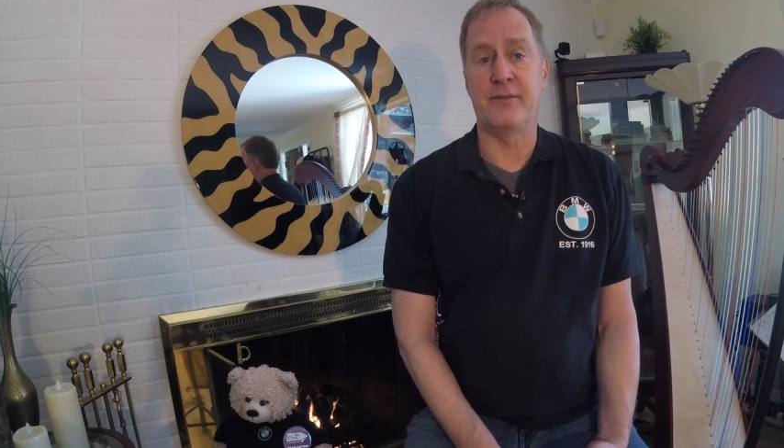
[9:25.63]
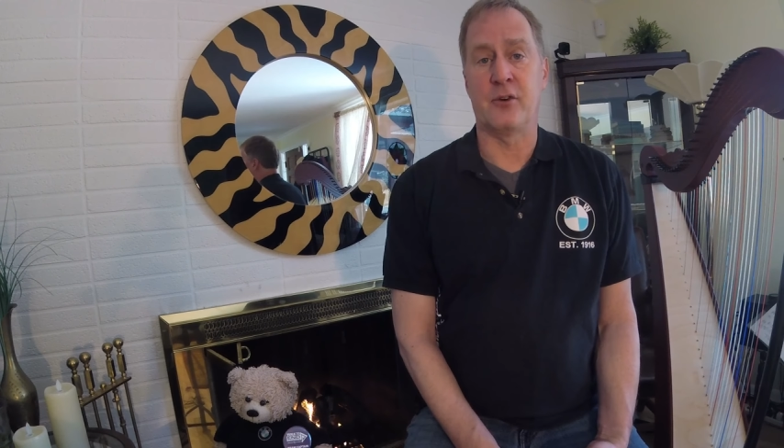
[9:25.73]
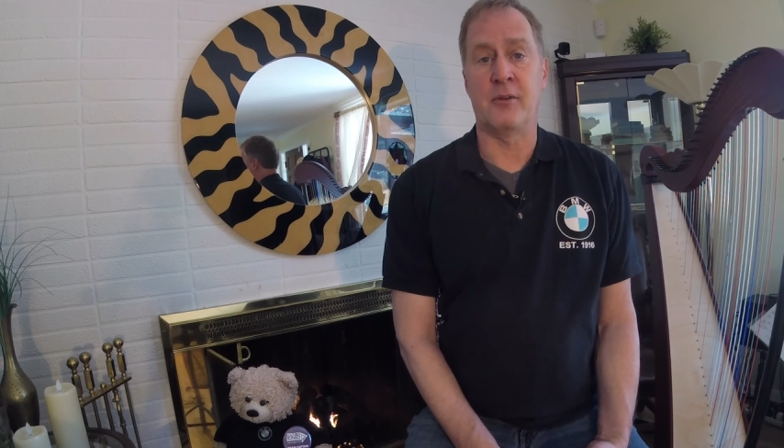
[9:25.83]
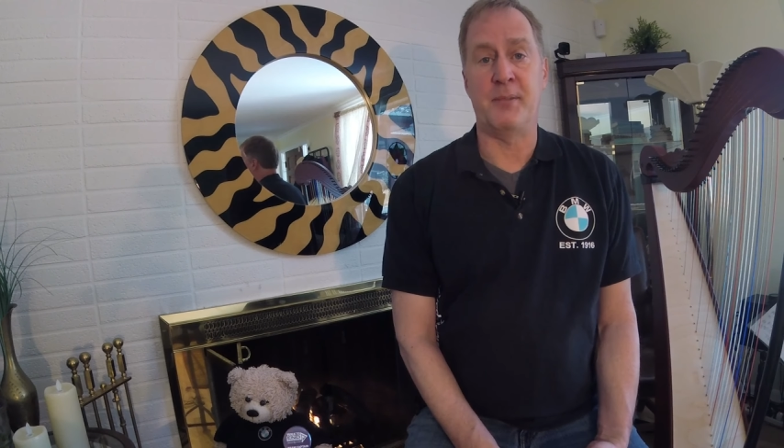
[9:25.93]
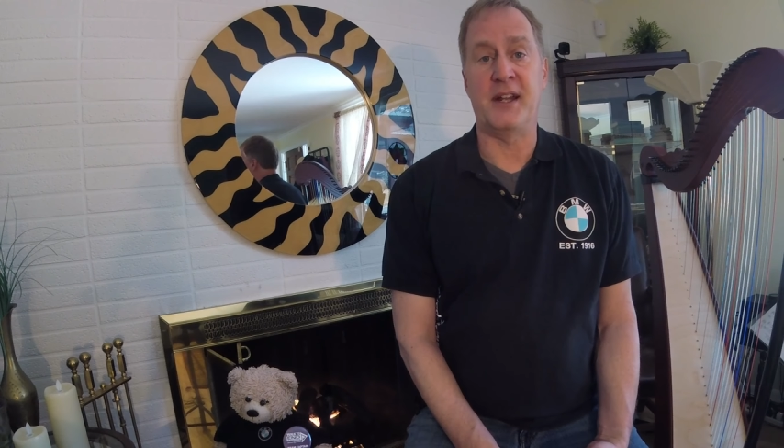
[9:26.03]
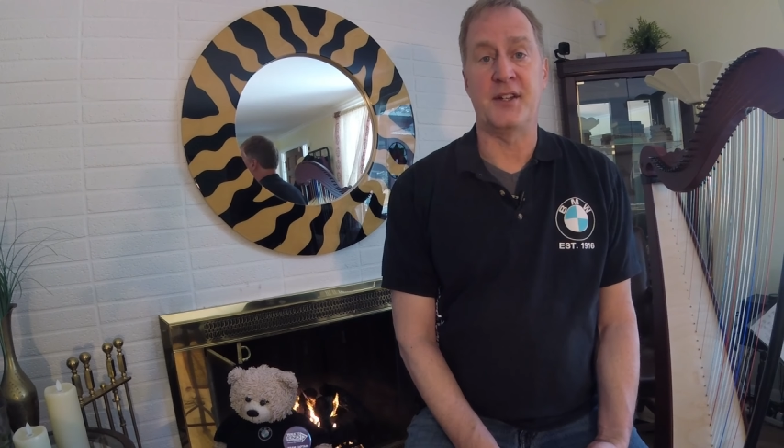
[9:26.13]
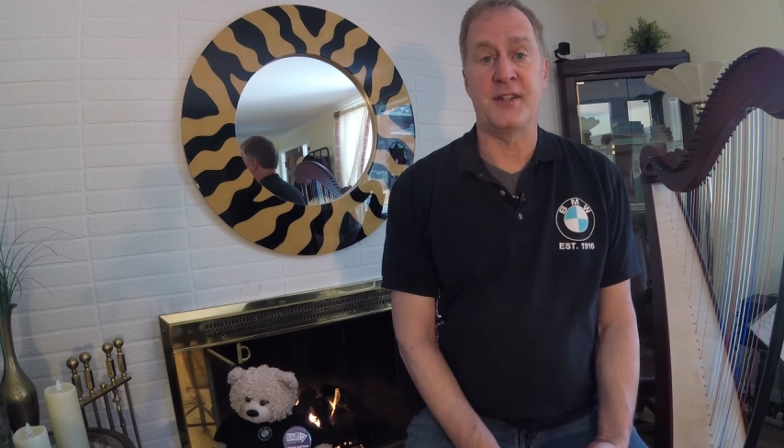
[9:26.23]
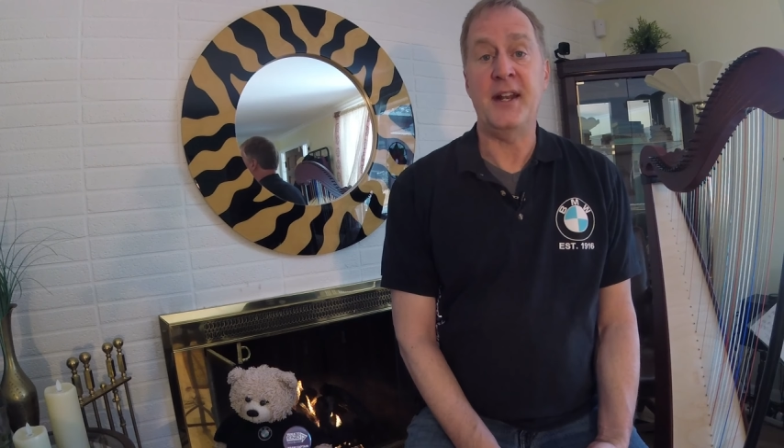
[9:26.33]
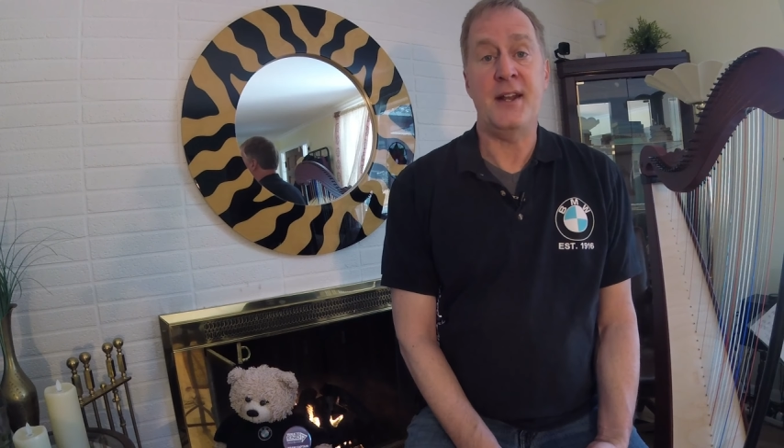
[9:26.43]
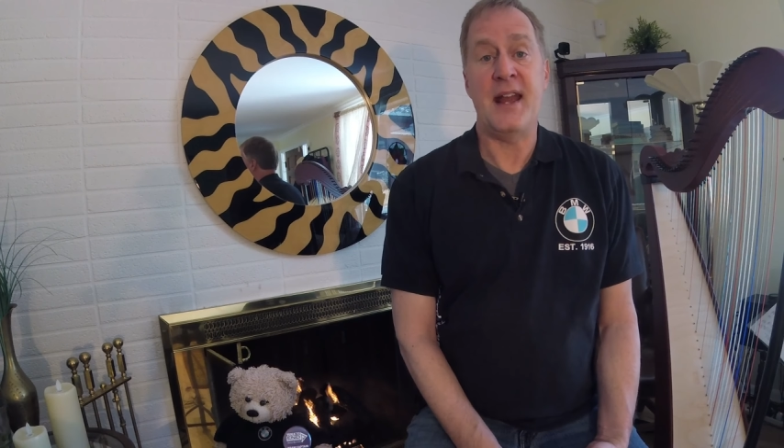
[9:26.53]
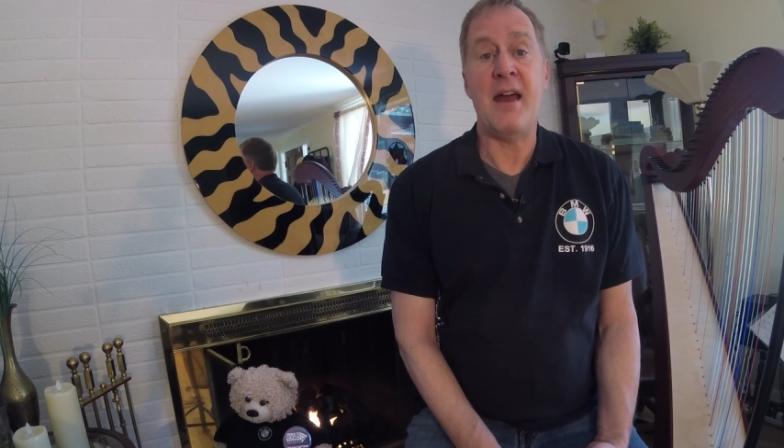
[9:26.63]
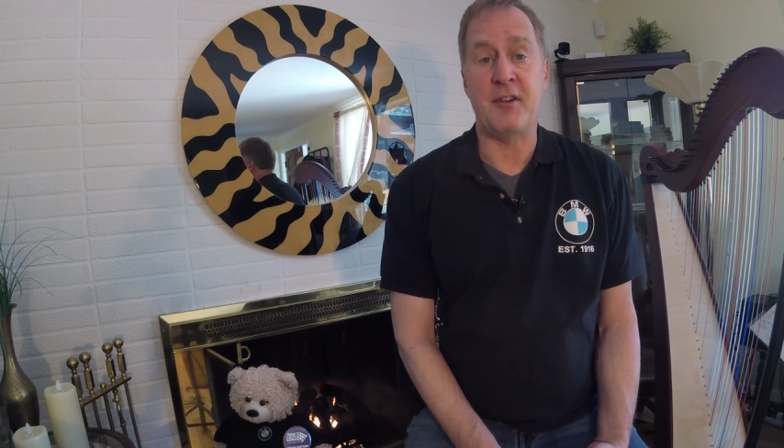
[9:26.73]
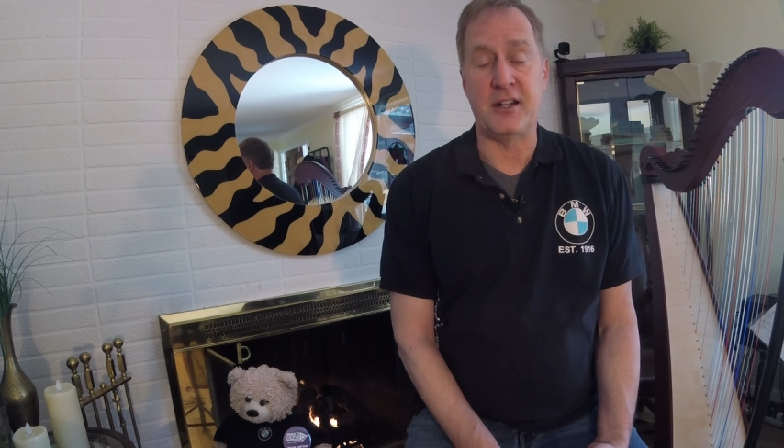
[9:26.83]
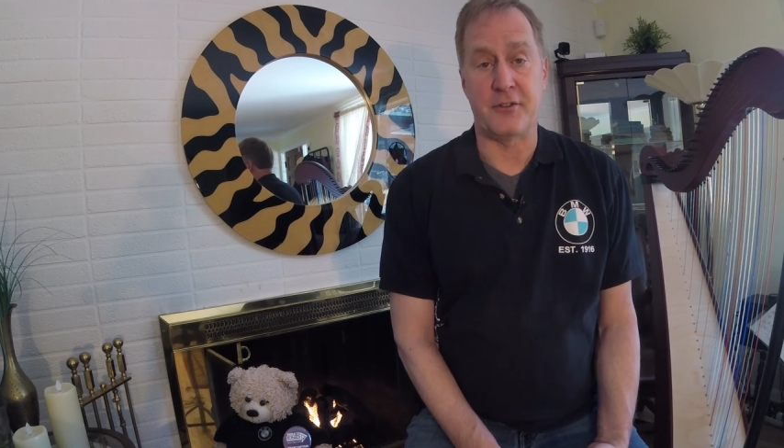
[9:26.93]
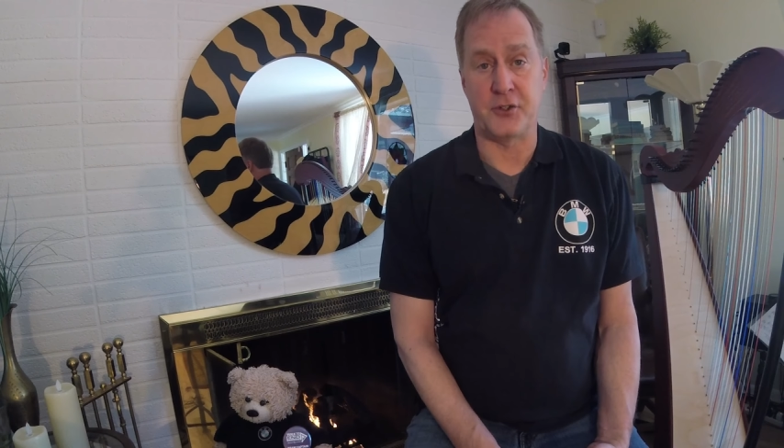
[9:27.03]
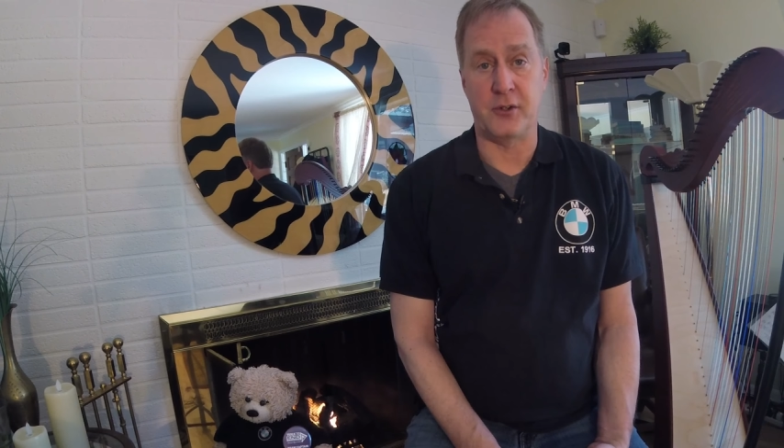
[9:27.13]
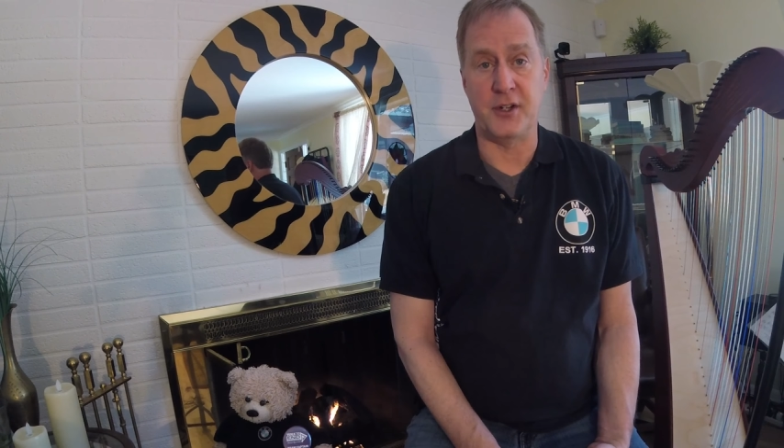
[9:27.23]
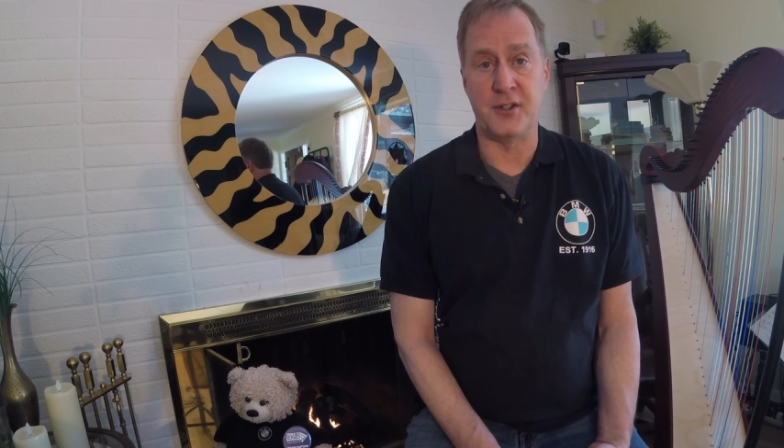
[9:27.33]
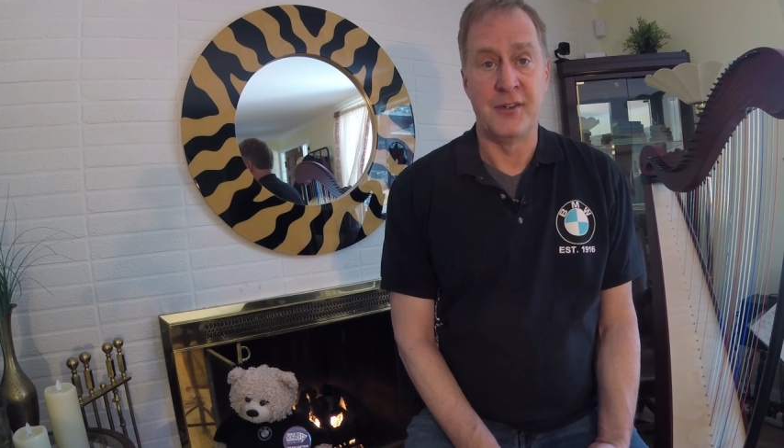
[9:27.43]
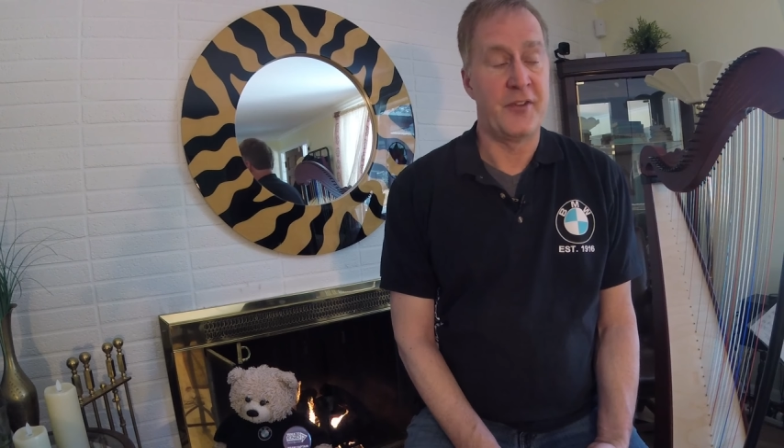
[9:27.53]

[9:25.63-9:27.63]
for it because they didn't have any other choice.